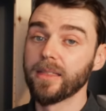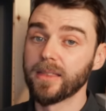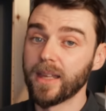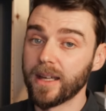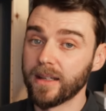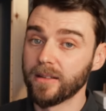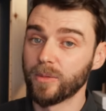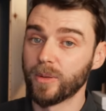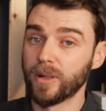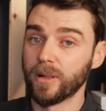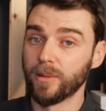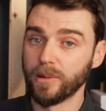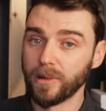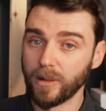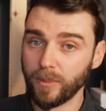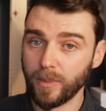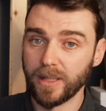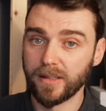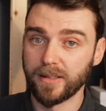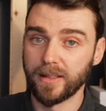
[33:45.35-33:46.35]
that's when I'm going
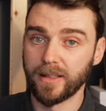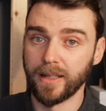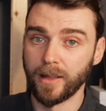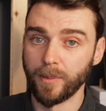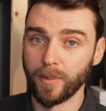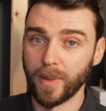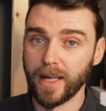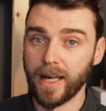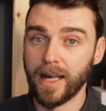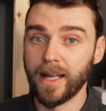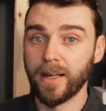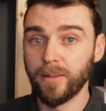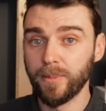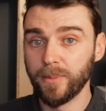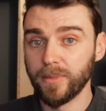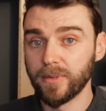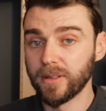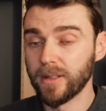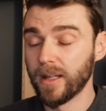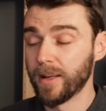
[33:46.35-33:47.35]
to be starting my
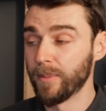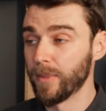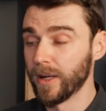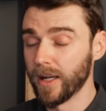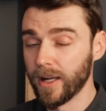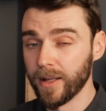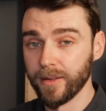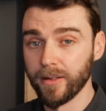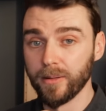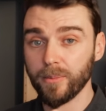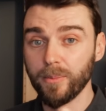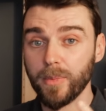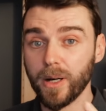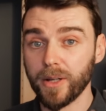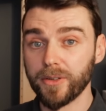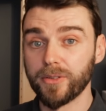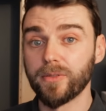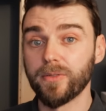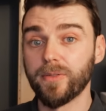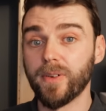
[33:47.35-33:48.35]
annums and my other
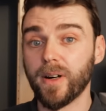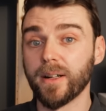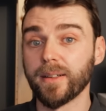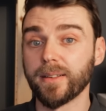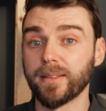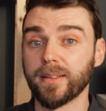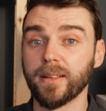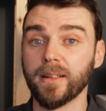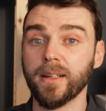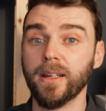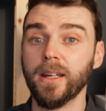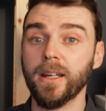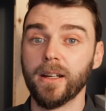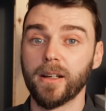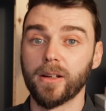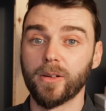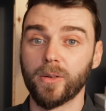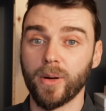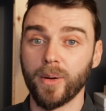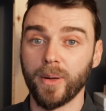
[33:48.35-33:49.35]
much faster
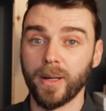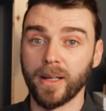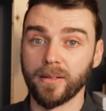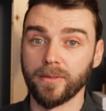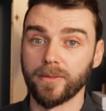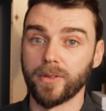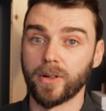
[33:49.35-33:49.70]
growing